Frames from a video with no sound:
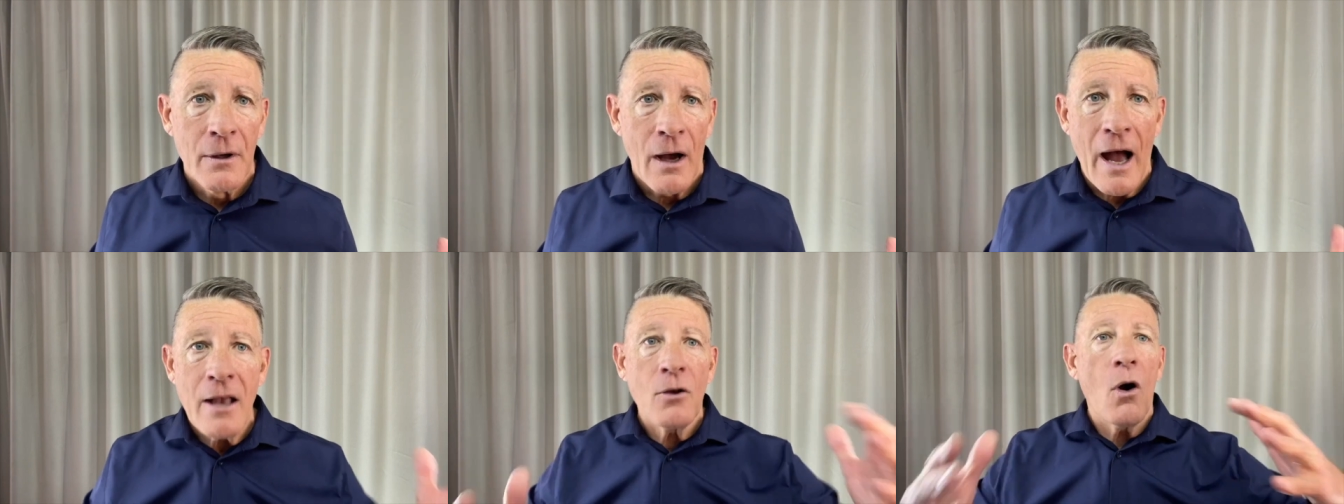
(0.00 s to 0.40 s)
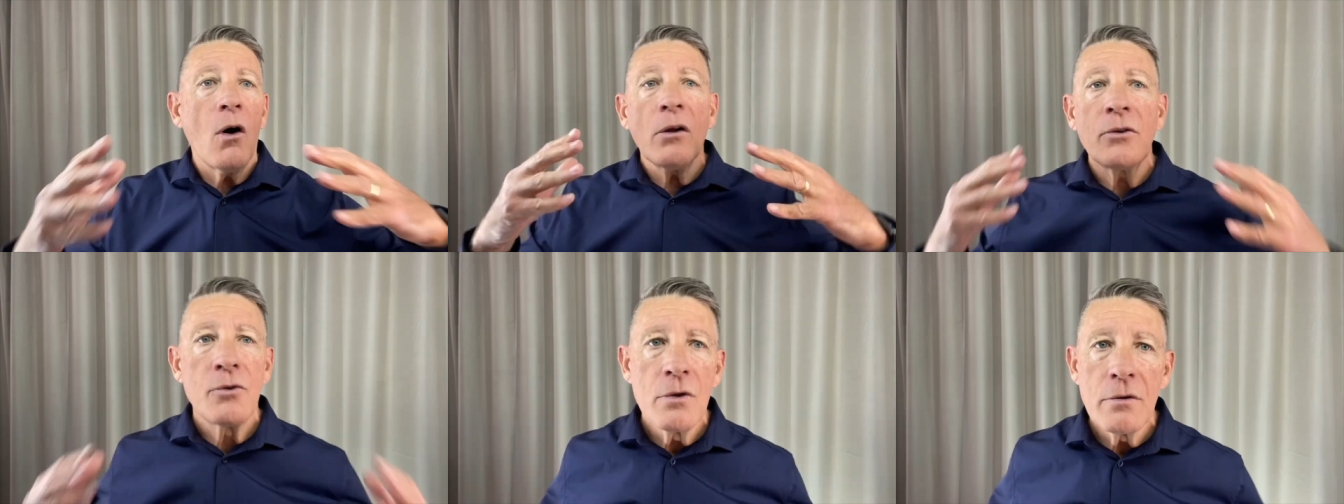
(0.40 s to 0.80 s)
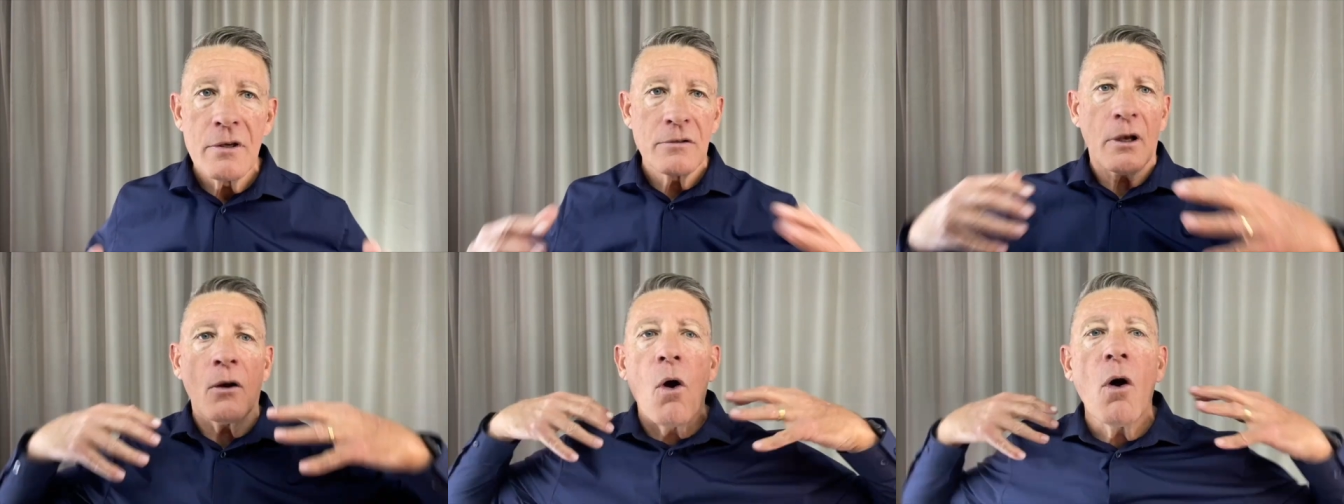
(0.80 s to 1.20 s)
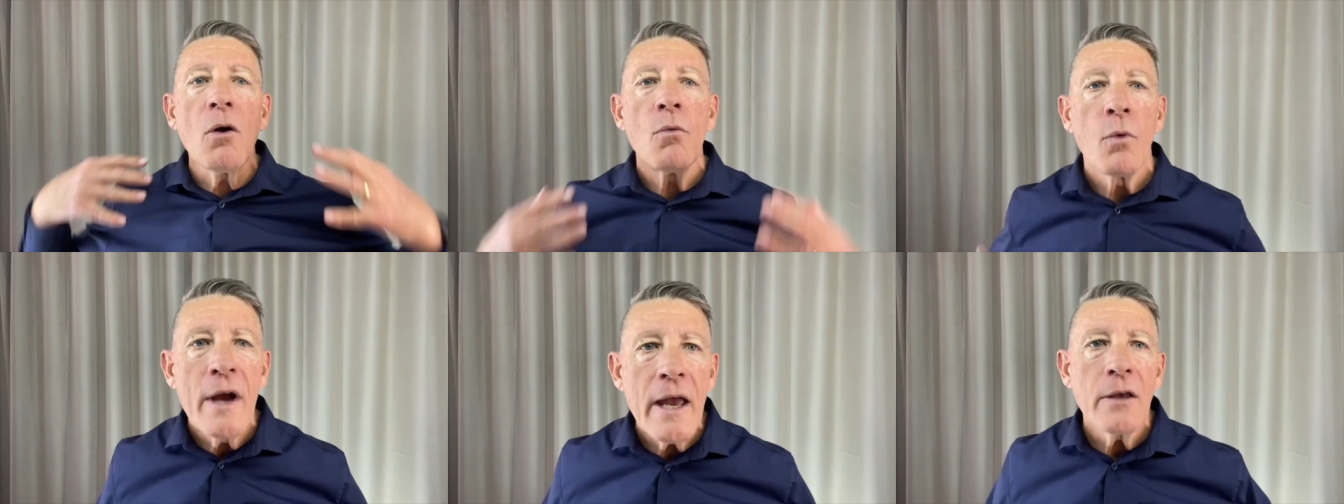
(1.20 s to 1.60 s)
I can't do this. I
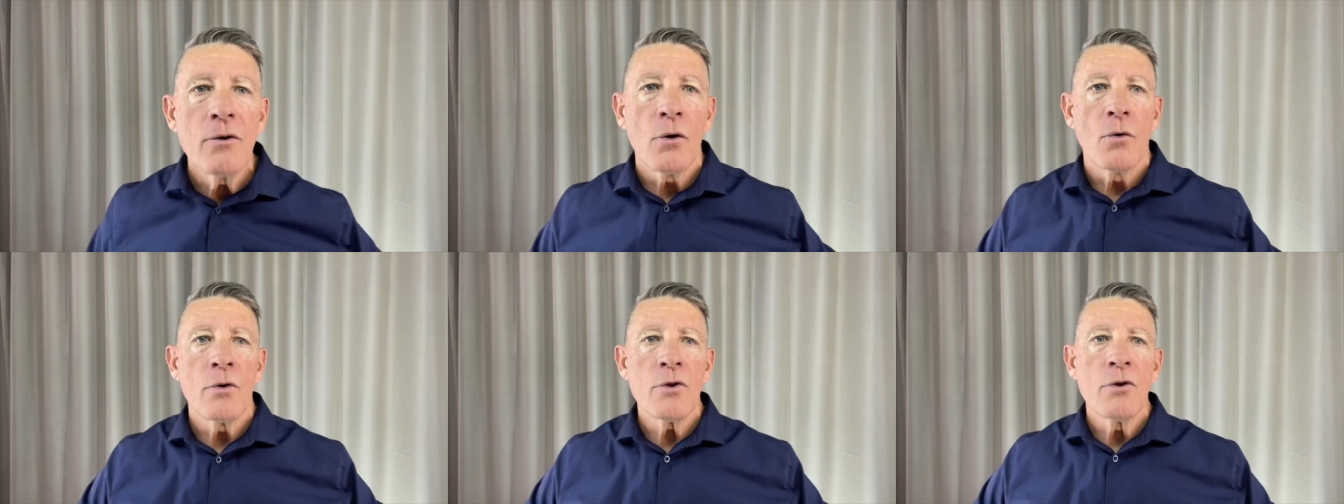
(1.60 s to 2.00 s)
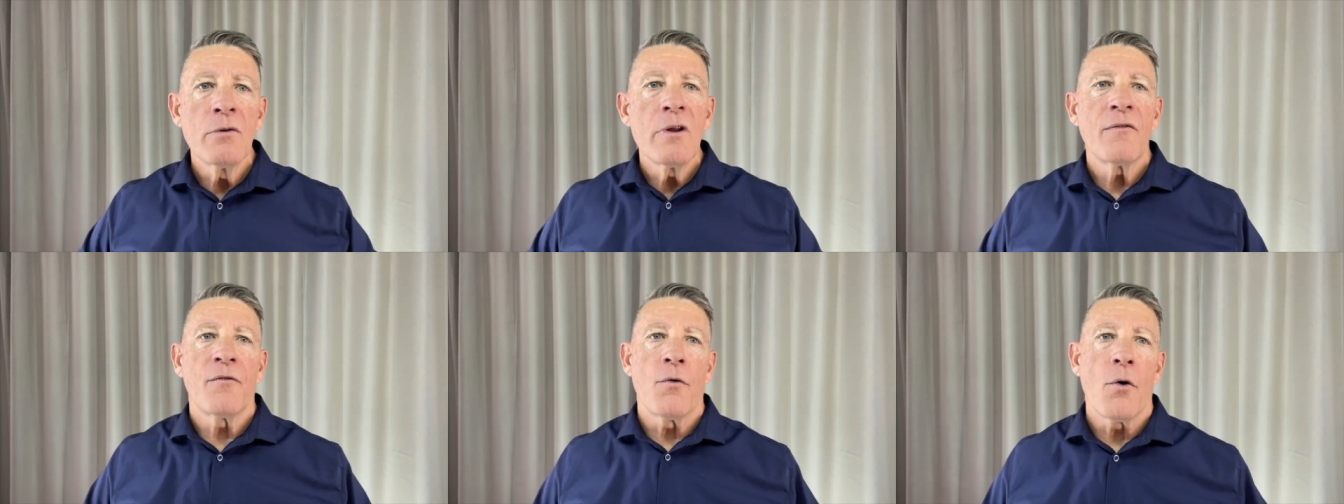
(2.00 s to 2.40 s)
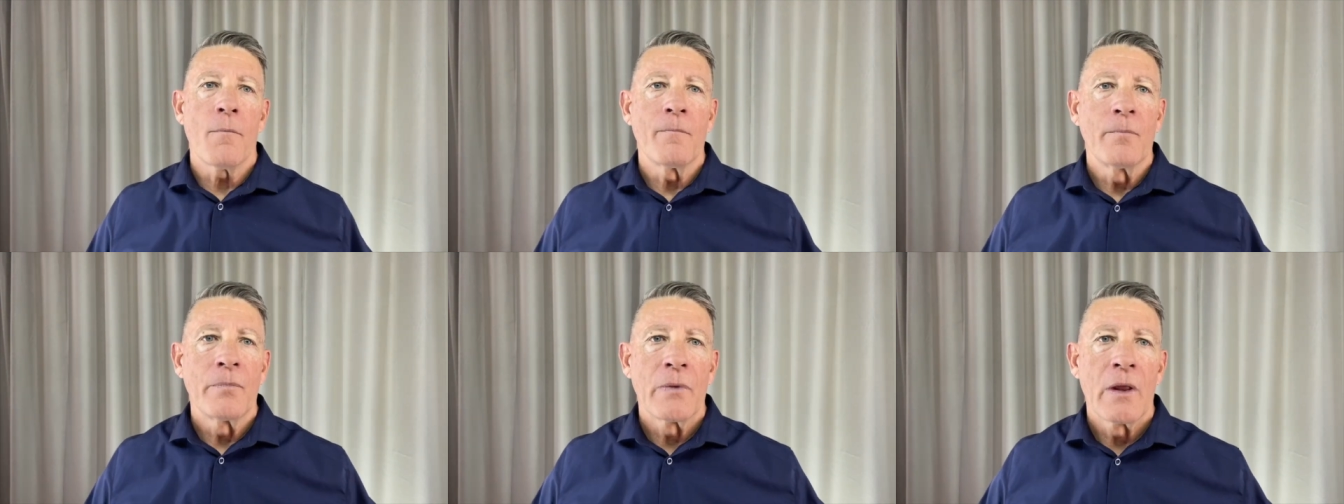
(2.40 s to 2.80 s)
can't wear your uniform.